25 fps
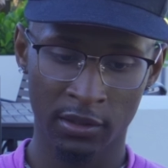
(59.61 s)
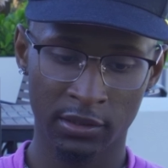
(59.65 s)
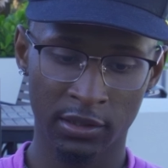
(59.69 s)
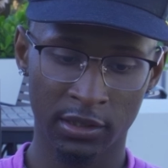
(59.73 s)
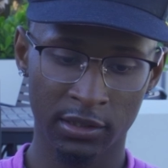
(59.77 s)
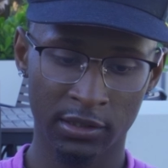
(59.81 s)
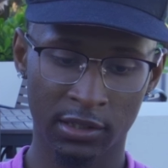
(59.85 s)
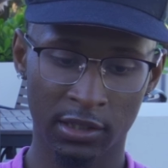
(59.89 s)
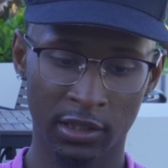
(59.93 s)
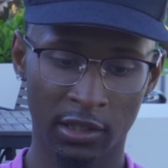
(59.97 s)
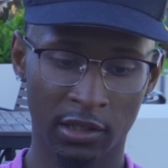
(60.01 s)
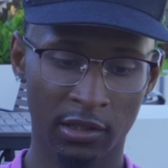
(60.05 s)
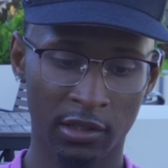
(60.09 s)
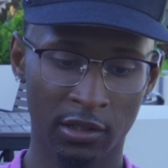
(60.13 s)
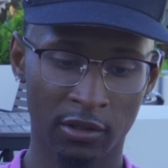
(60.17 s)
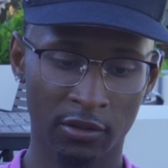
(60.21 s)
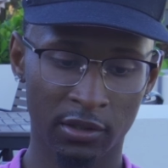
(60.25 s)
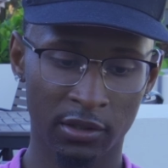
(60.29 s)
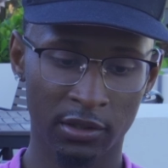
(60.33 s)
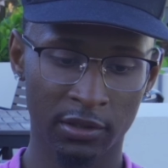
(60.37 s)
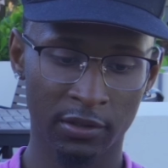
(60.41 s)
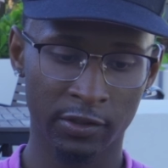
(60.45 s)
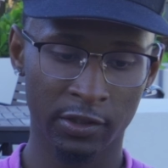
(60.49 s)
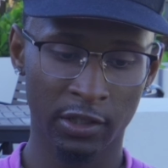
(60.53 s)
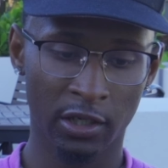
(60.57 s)
Tusky
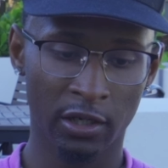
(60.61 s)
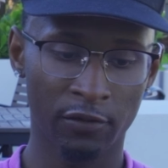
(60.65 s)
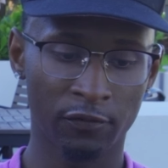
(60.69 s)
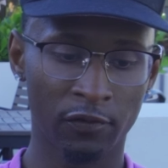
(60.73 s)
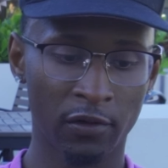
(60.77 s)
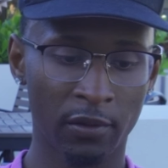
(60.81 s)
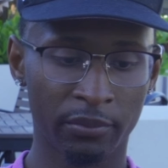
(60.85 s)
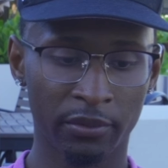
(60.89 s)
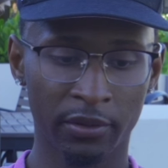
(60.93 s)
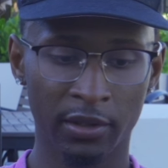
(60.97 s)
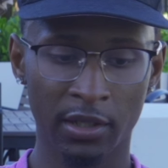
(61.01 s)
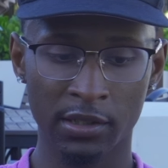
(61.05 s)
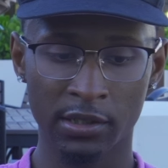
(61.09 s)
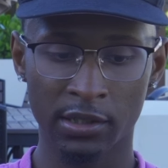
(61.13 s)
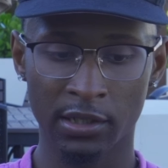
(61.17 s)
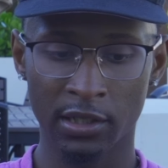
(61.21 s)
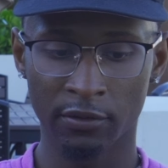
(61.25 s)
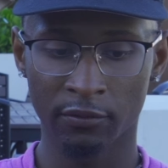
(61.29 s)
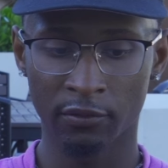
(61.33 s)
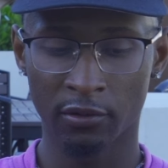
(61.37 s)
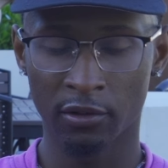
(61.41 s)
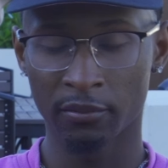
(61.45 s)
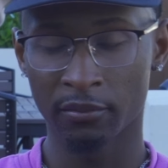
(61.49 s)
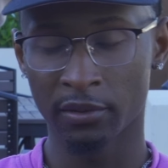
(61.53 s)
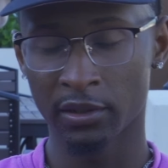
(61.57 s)
Clothing. Sorry if I'm pronouncing
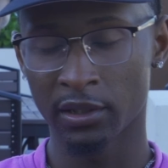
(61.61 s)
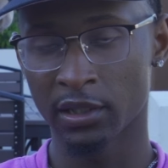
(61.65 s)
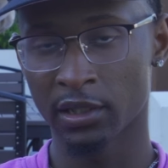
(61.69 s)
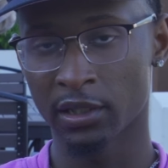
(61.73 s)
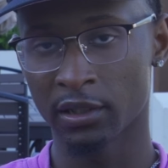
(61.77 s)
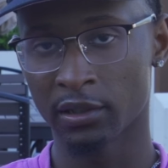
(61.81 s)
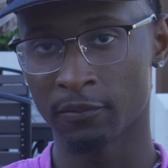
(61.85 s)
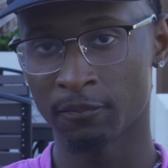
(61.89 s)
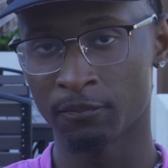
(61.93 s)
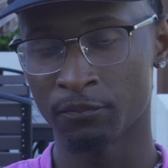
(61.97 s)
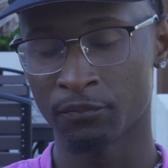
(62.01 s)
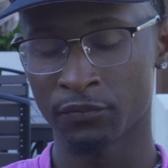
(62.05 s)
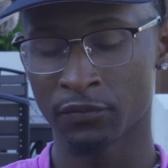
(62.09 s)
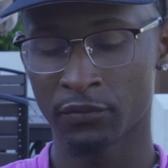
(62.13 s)
that wrong, but yeah.